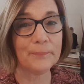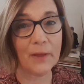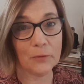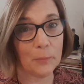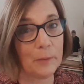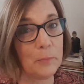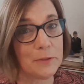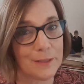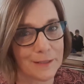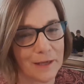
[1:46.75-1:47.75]
other
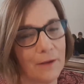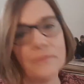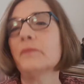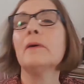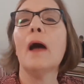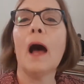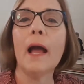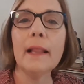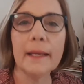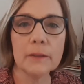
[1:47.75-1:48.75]
people's stuff,
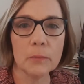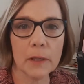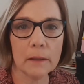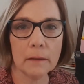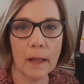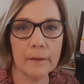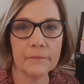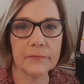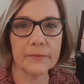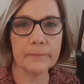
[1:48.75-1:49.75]
I like to wear
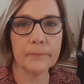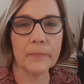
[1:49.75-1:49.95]
gloves.